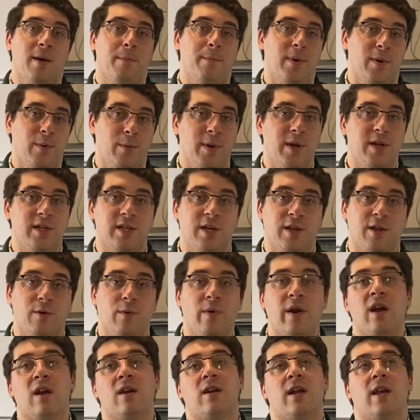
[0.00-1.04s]
but wouldn't tell you
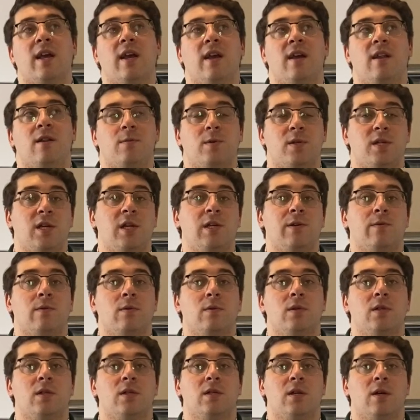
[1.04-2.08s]
where, and it was a year
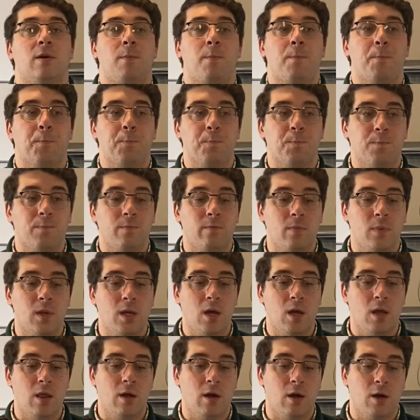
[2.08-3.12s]
old, so
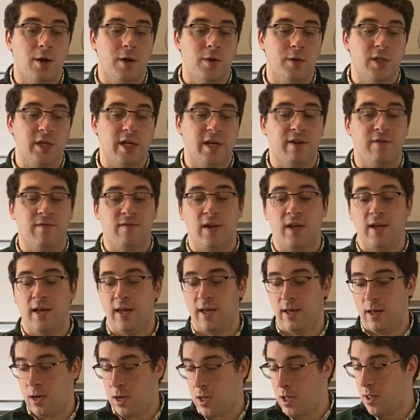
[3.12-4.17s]
there are no chicken feet
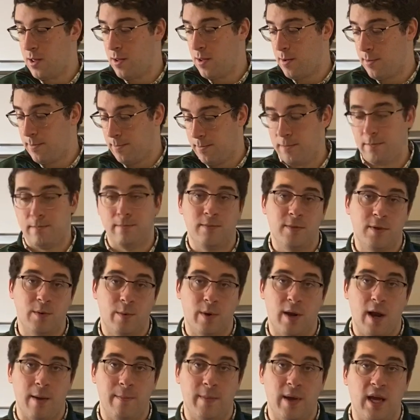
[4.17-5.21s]
in the
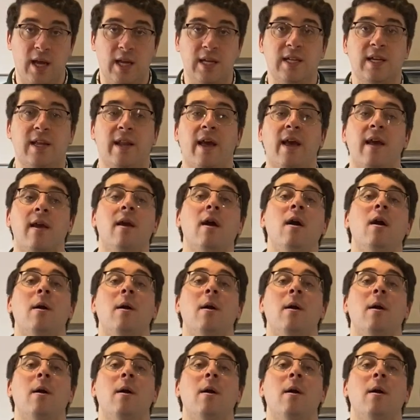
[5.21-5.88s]
one I'm making today.